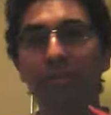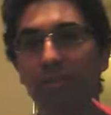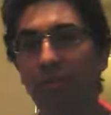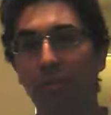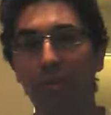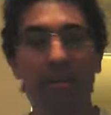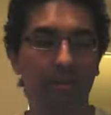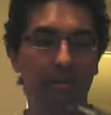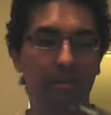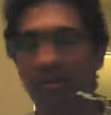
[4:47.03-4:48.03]
that are in
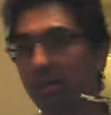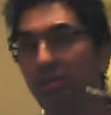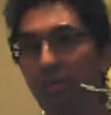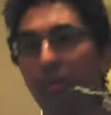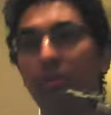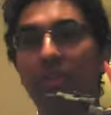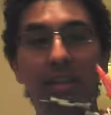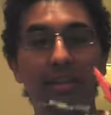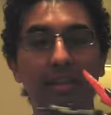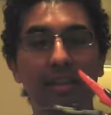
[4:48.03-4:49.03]
it. There's an internal
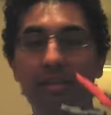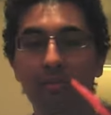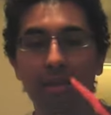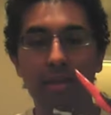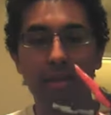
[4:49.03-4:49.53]
skeleton.